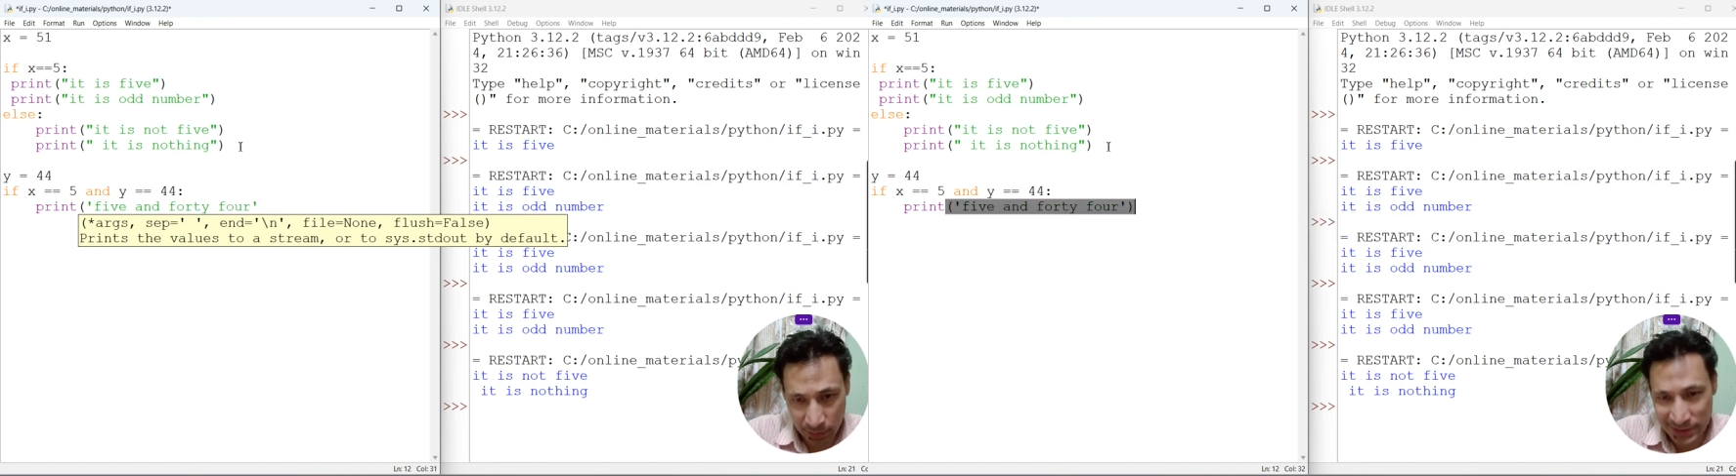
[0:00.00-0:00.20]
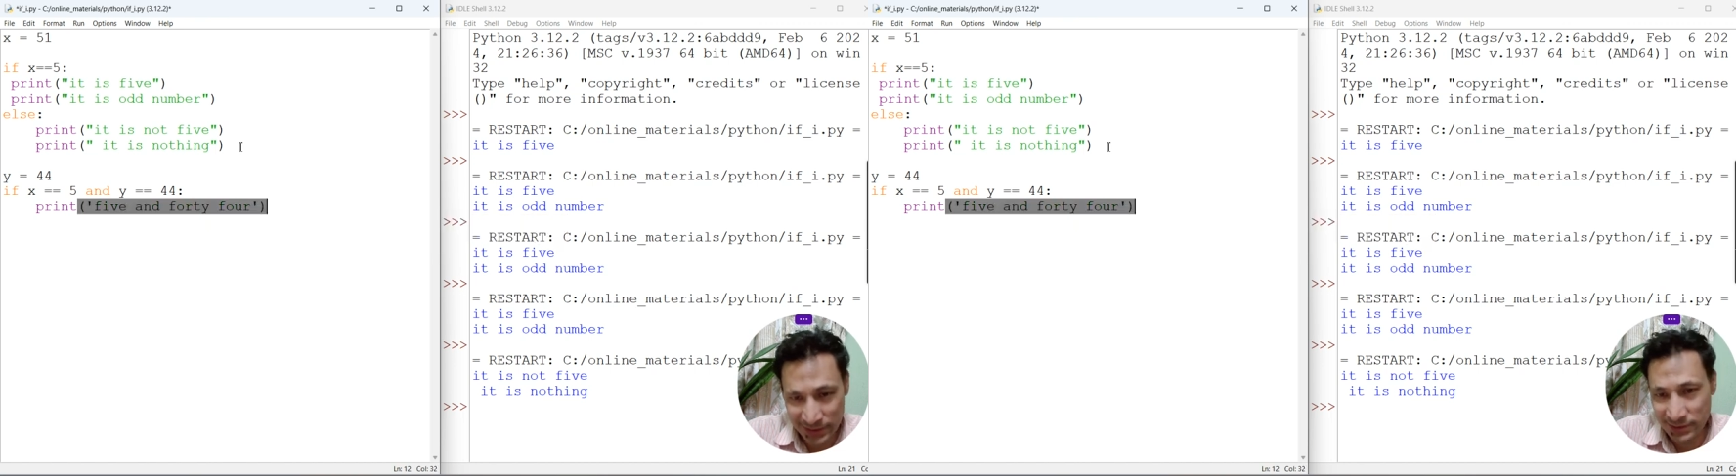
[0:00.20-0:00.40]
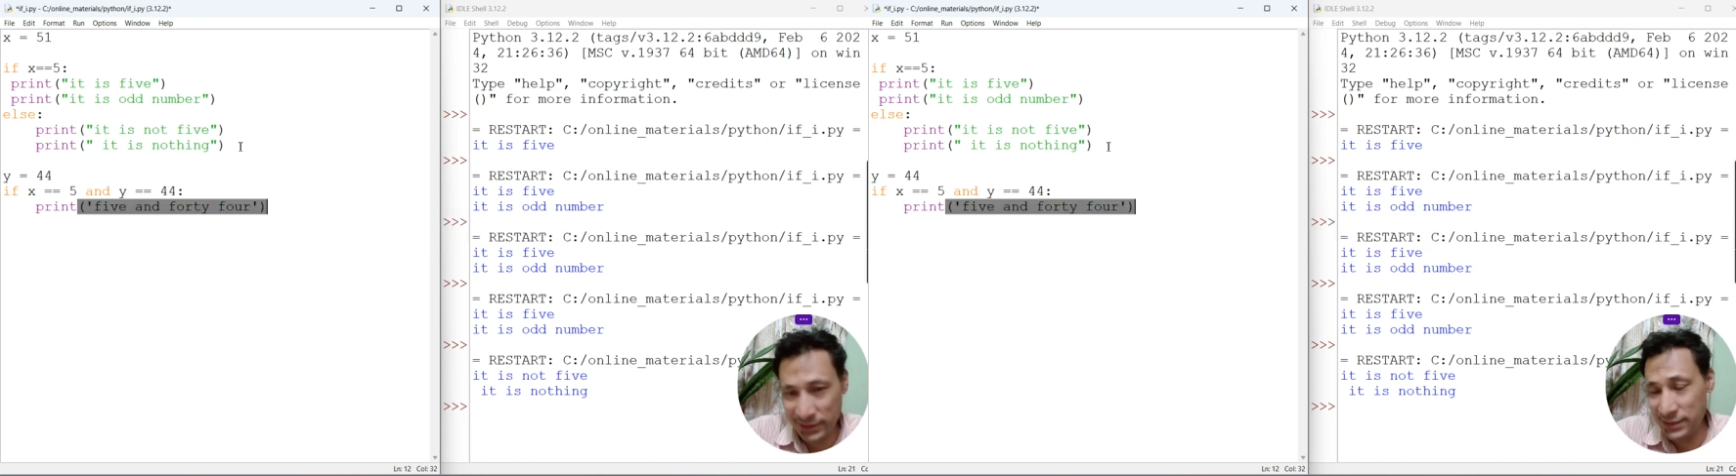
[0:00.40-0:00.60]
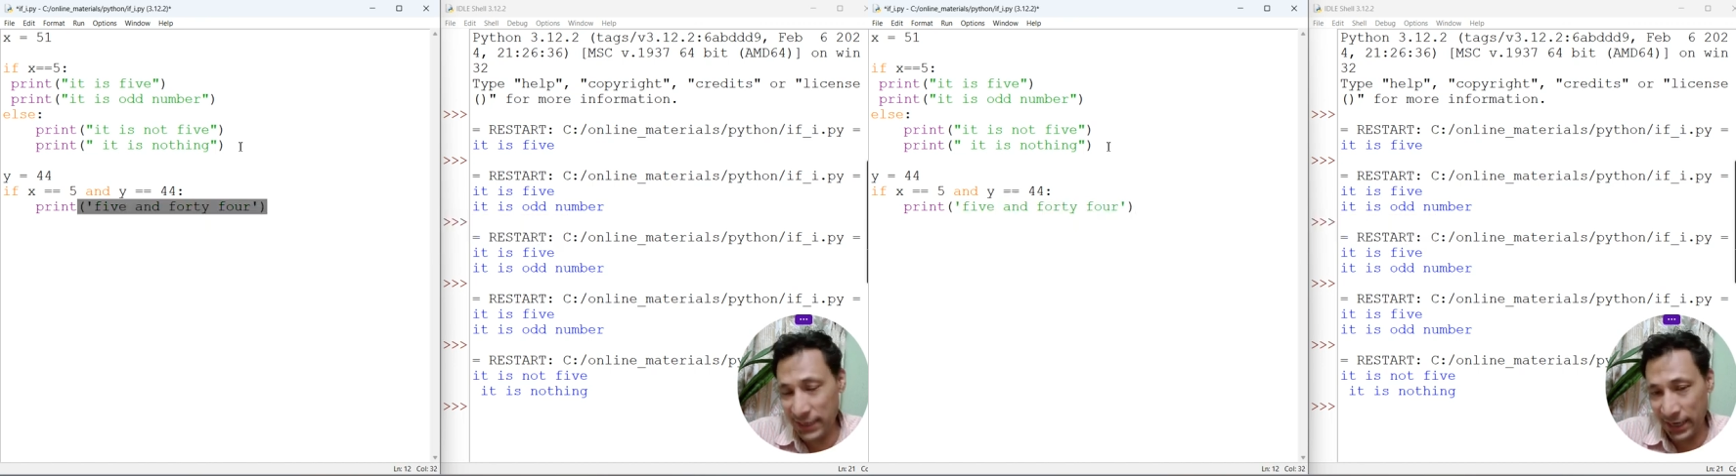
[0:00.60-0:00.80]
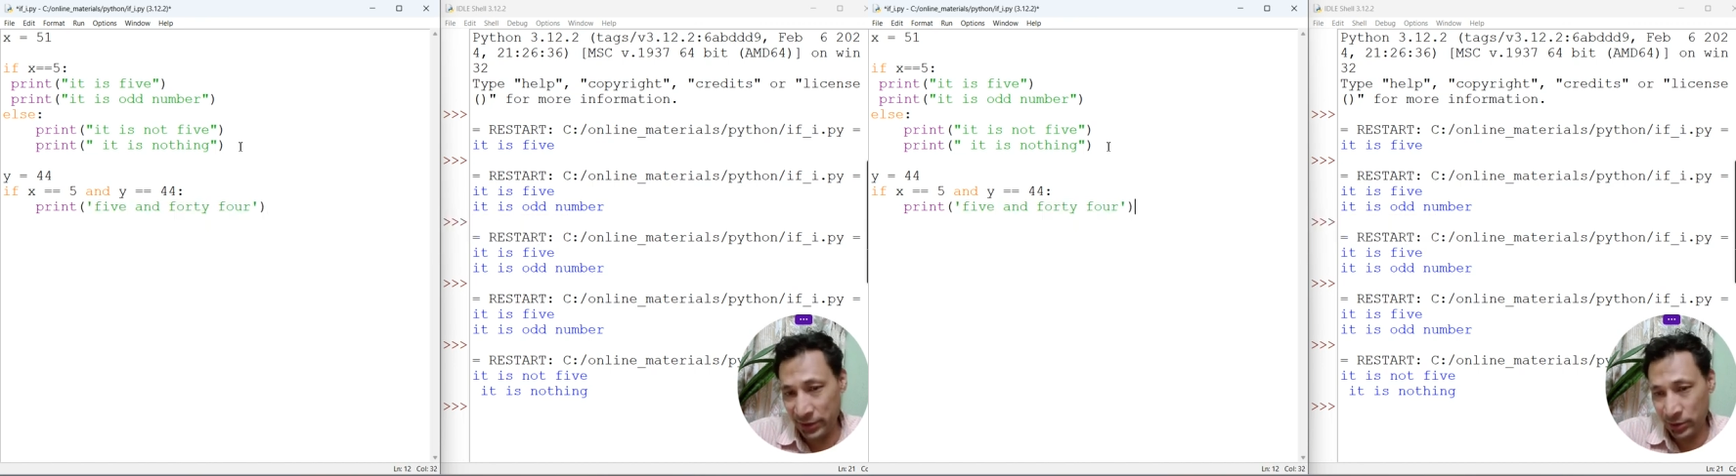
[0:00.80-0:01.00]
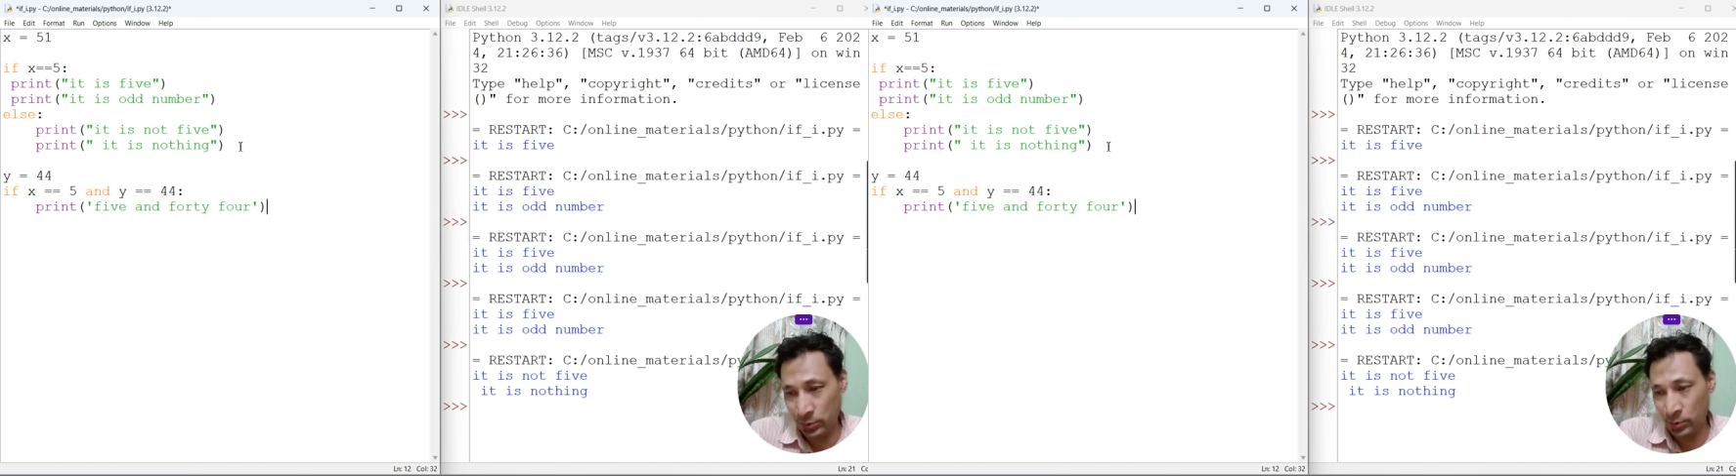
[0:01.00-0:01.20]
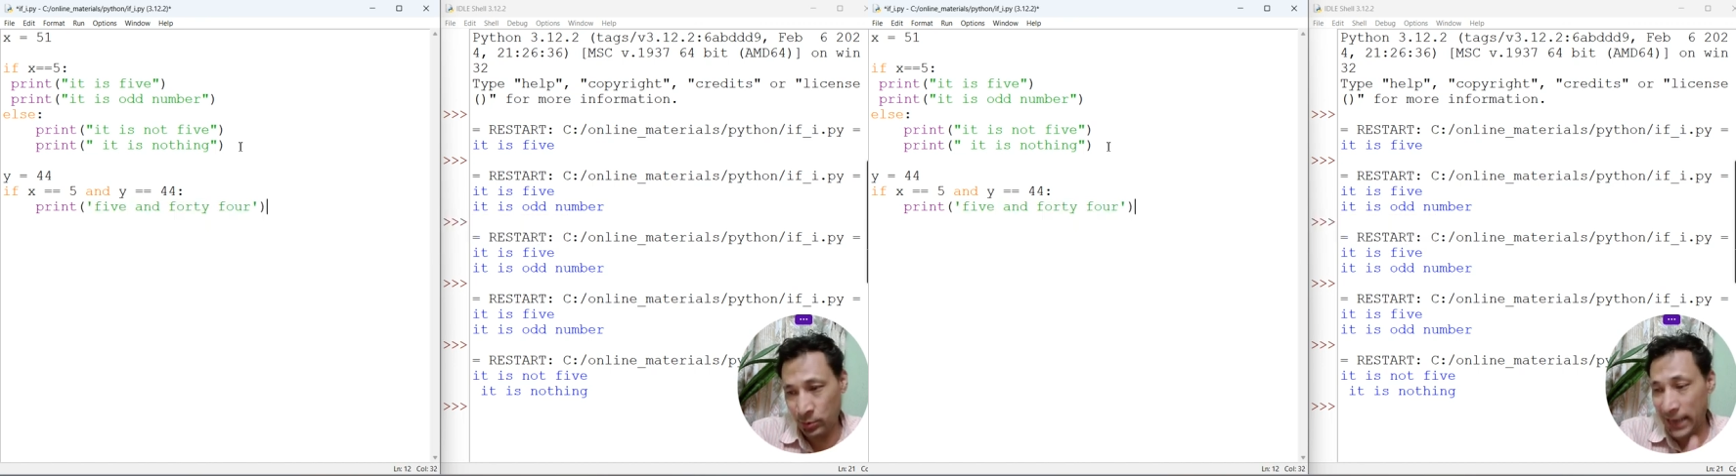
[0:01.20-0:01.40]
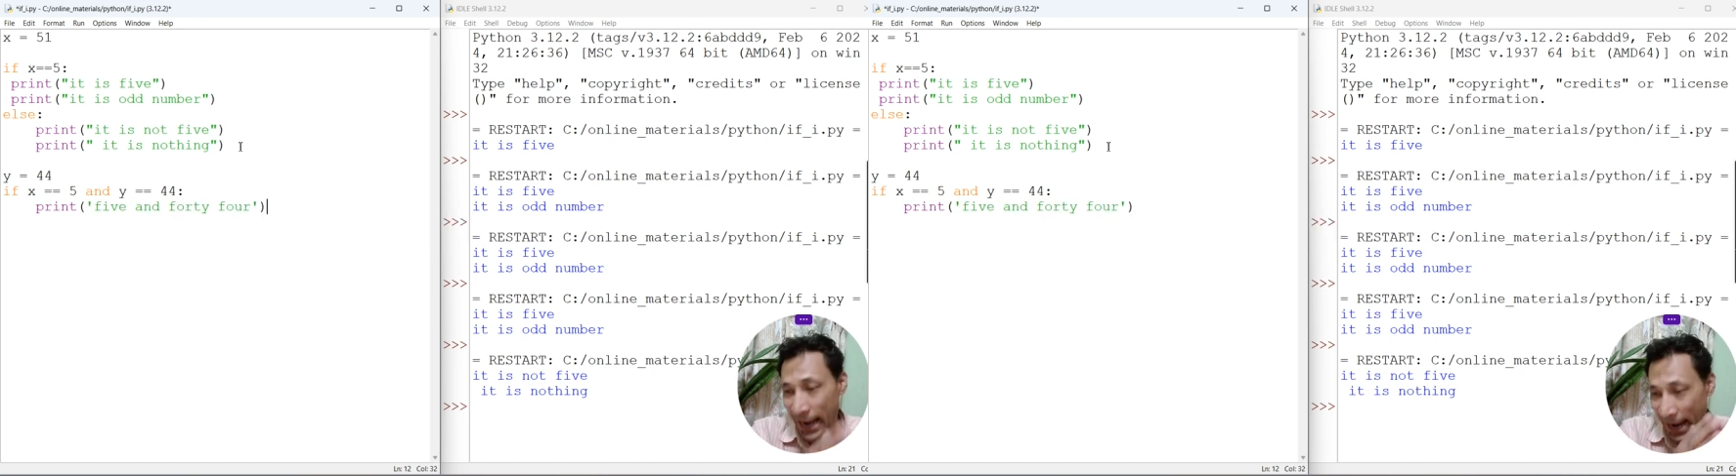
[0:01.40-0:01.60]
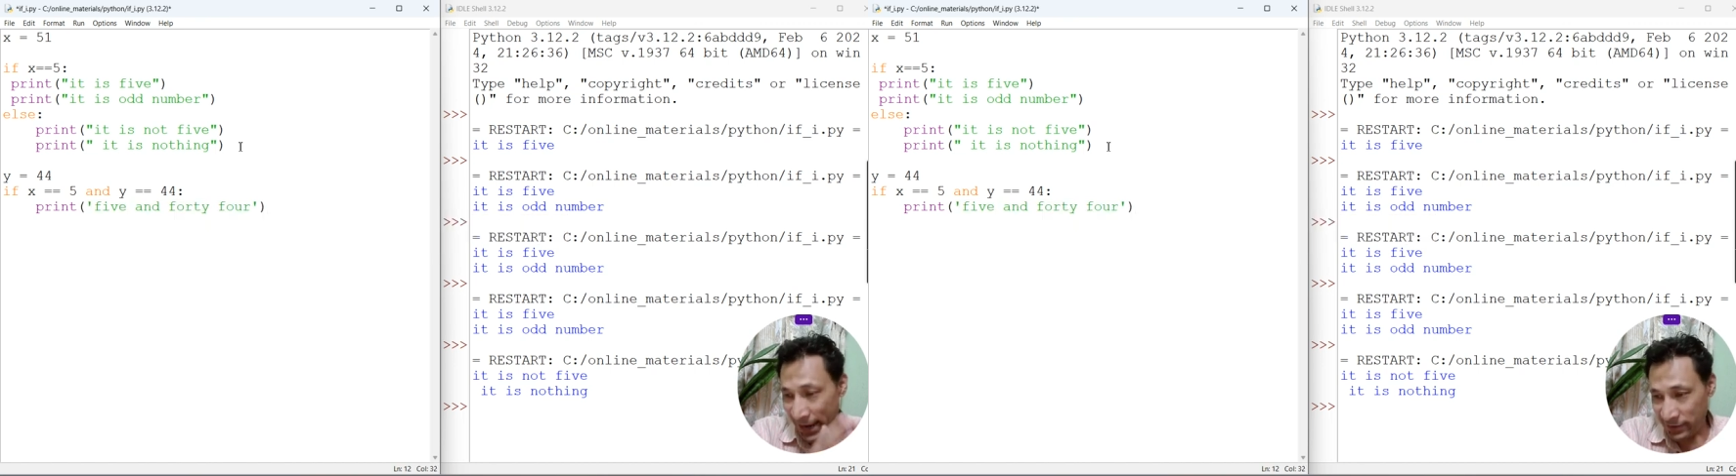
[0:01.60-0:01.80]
Now strings are enclosed